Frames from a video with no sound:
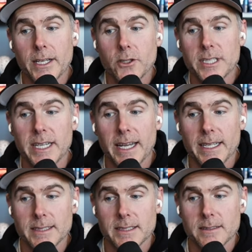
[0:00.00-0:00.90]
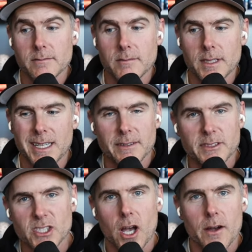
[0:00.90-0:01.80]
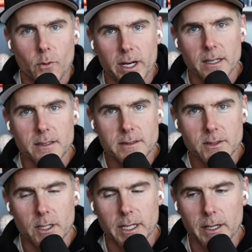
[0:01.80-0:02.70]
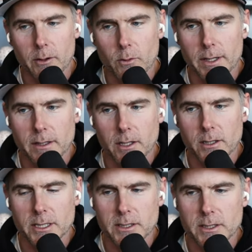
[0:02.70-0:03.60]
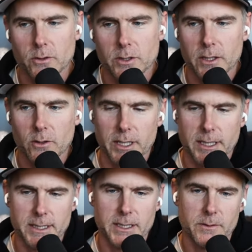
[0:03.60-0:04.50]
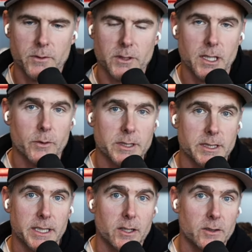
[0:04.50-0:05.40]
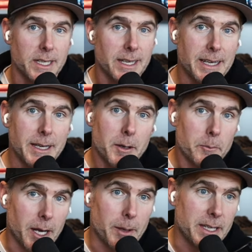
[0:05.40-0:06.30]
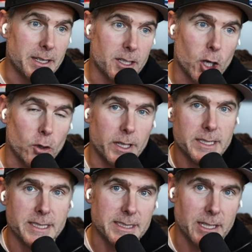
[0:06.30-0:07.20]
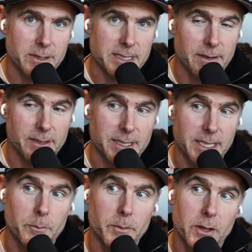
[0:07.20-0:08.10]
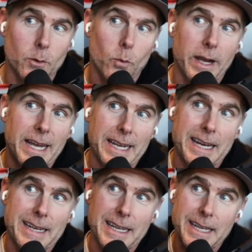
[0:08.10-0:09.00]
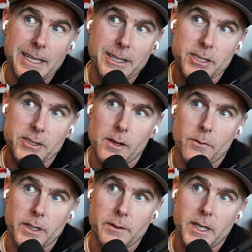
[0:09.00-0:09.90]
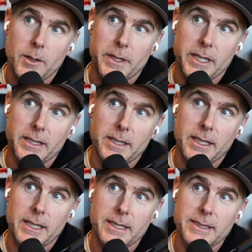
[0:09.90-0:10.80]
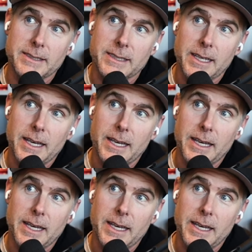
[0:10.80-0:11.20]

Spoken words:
do today is kind of software. So I run the largest coaching organization for software CEOs, but I've been coding since I was 17. But the way I got into software development is